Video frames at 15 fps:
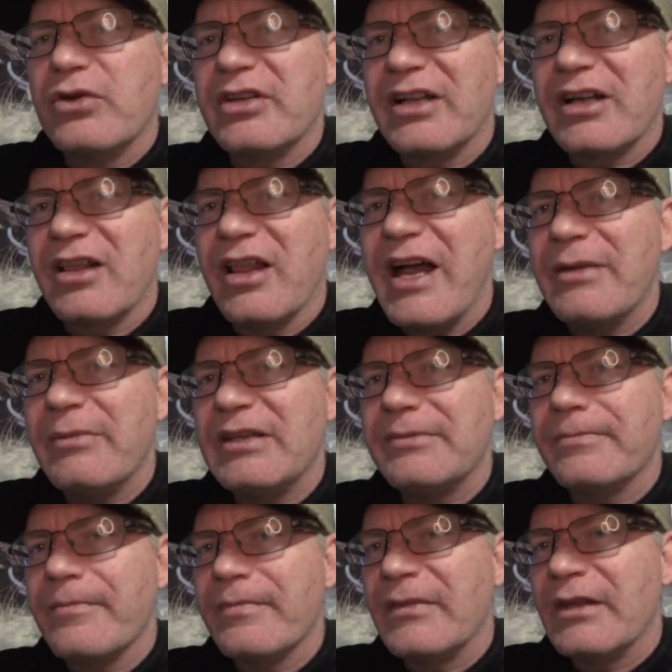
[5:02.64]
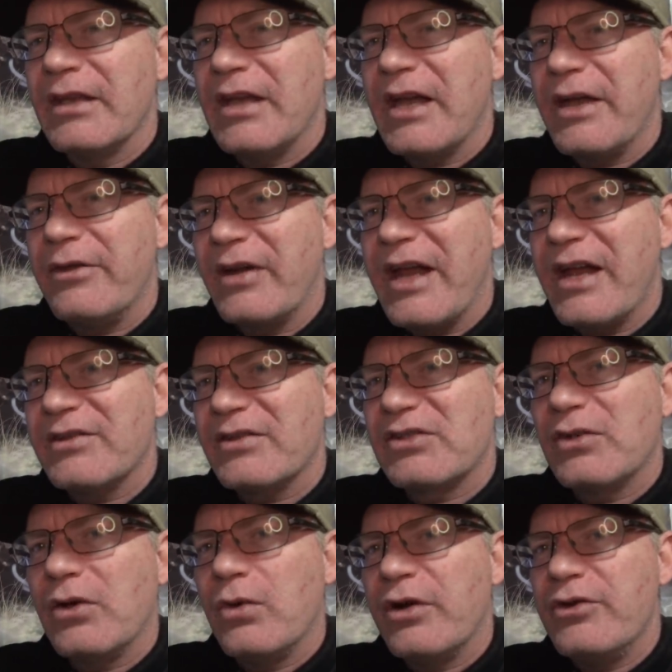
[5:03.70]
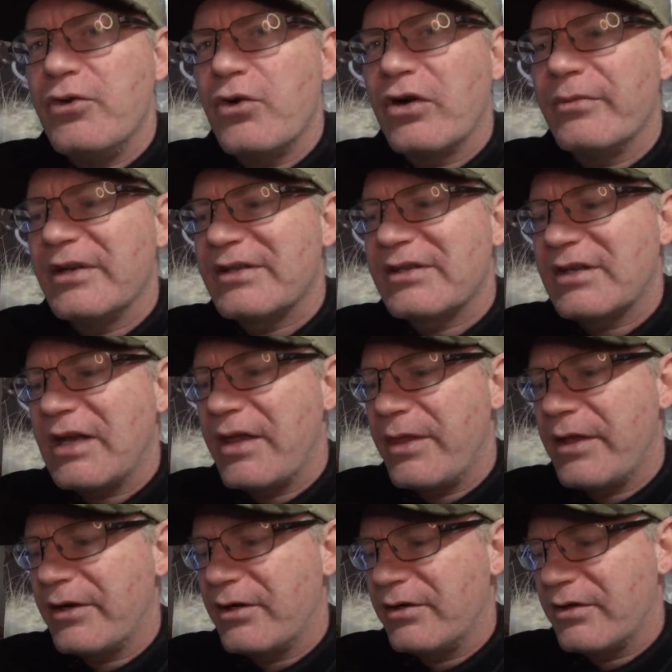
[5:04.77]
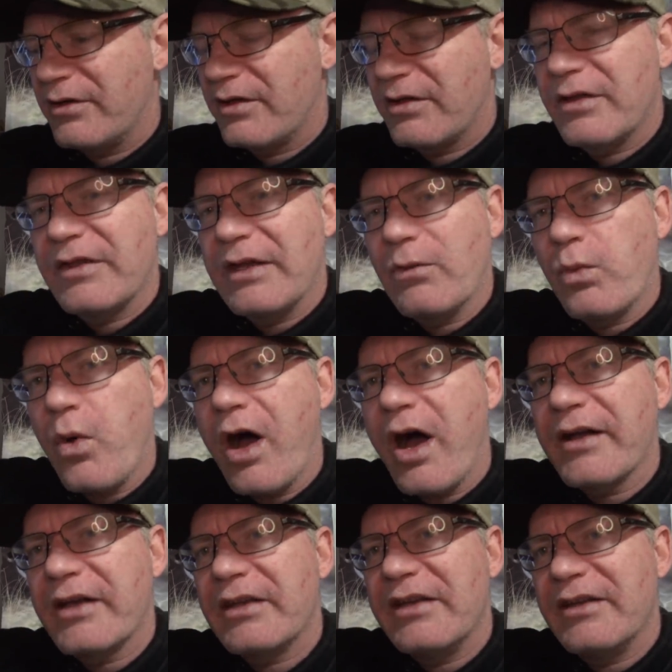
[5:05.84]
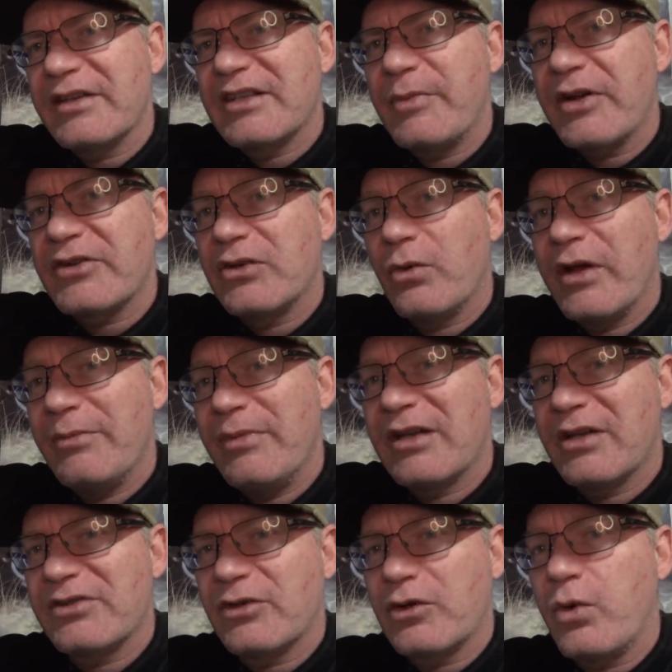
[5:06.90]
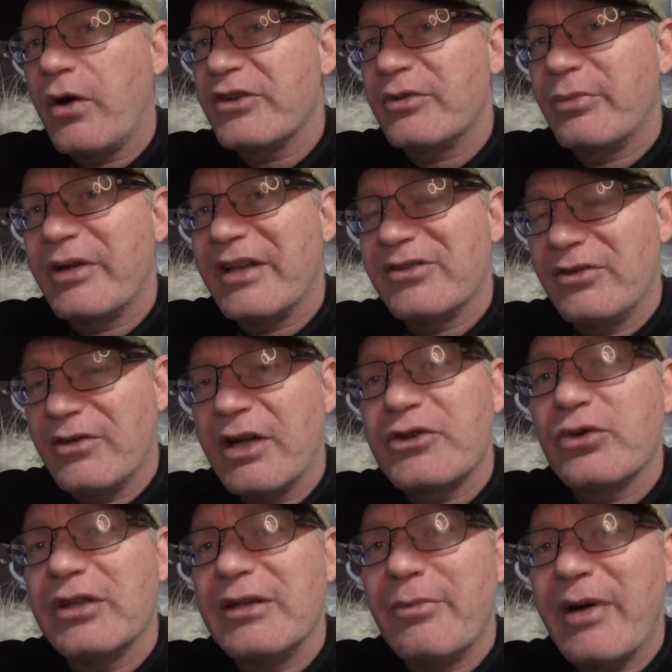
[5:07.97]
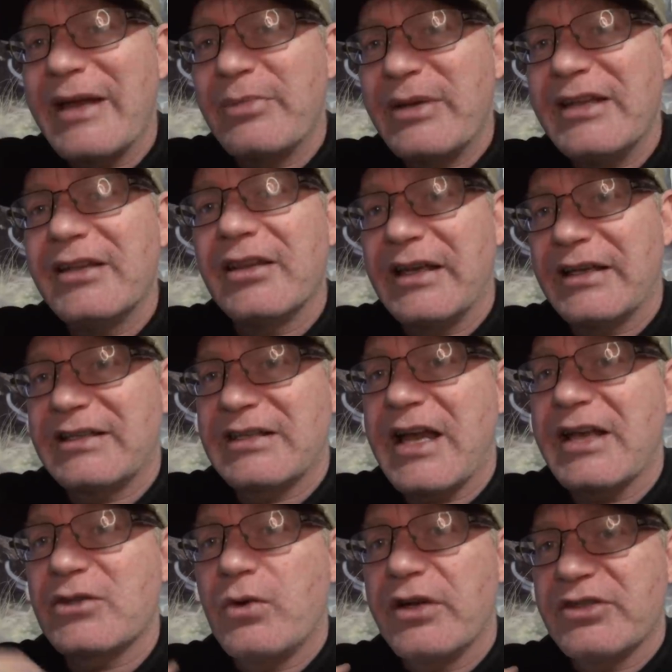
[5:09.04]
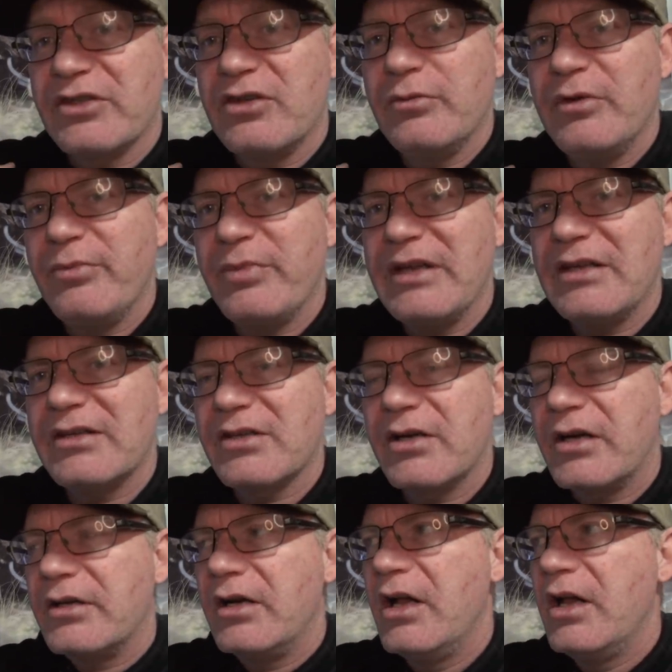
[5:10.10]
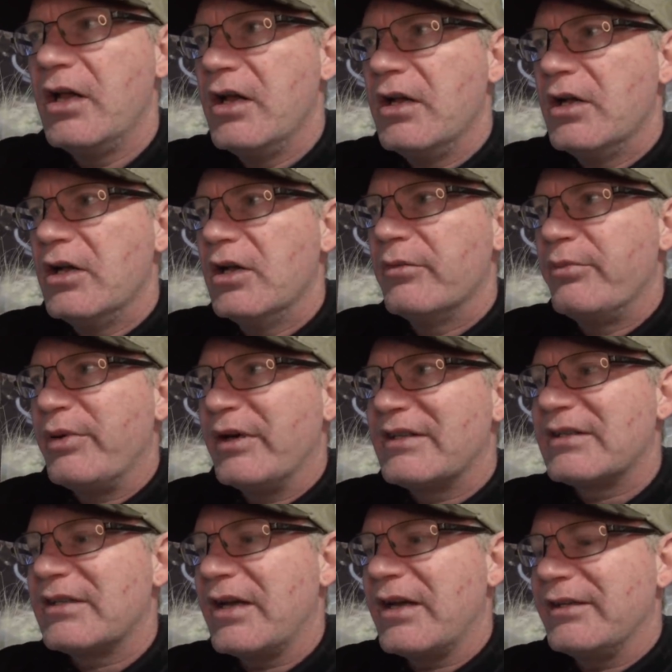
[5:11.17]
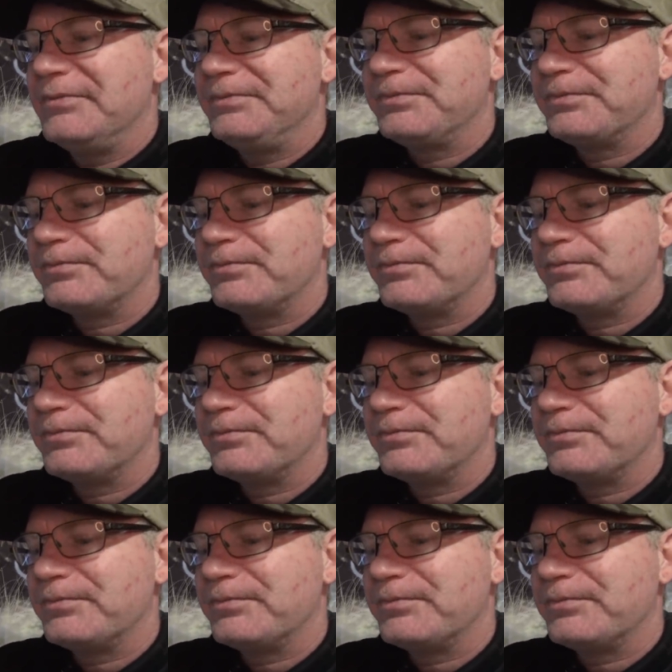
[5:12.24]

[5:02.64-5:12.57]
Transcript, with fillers: good at climbing and their hands are so enormous and they're they walk in a special way because their quadrupeds are not truly bipedal like Sasquatch and human beings are. But uh,